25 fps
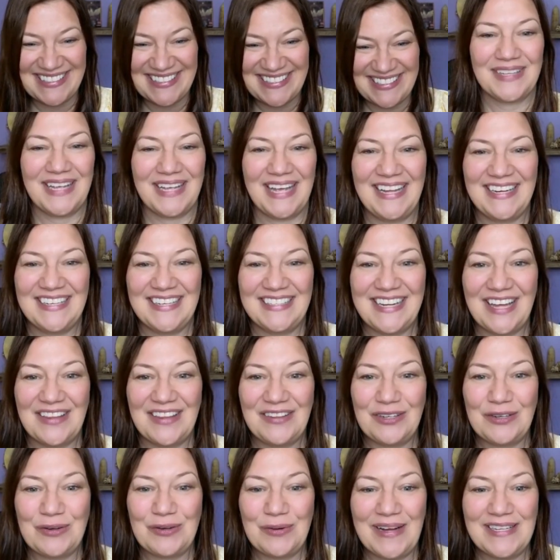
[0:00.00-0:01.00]
And another
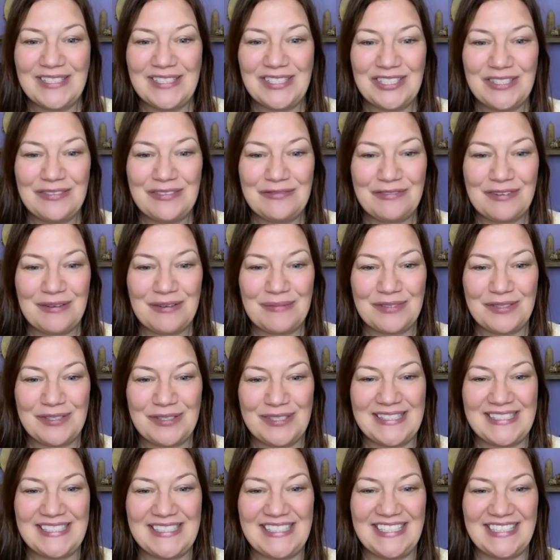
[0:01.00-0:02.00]
question from
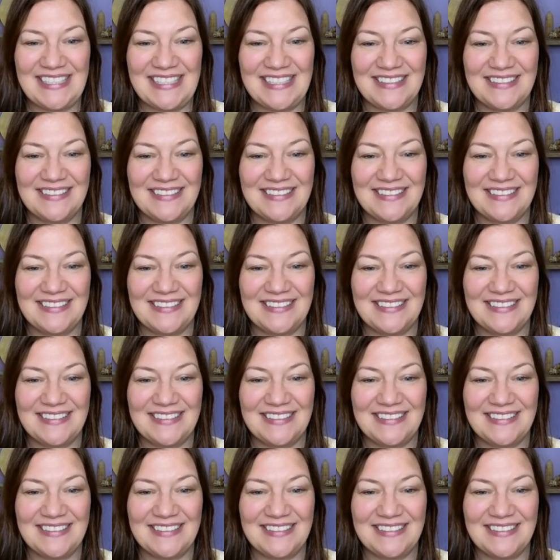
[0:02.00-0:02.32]
Christina.